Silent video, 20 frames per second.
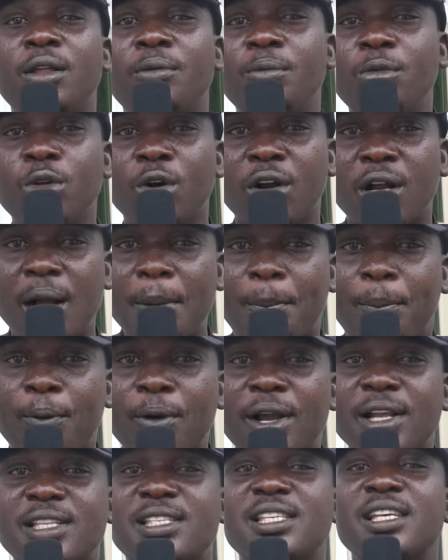Logan
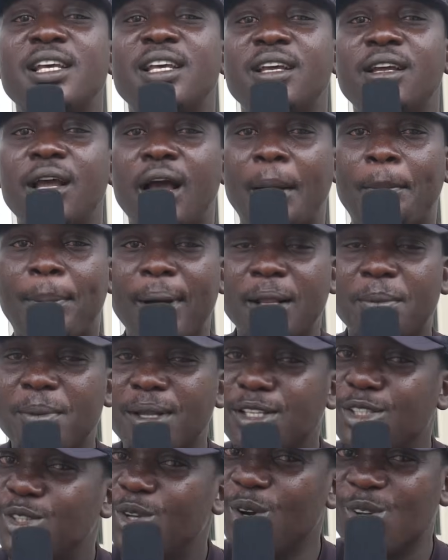Point
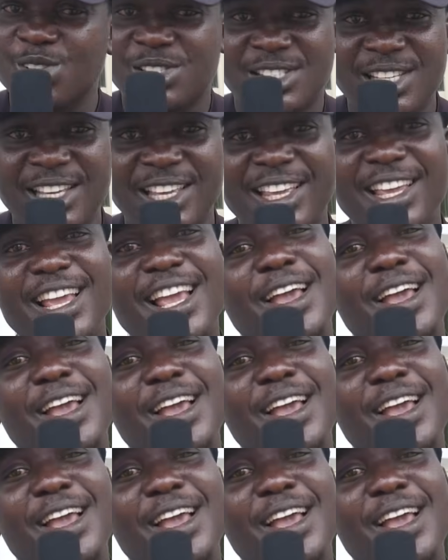Apartment just day.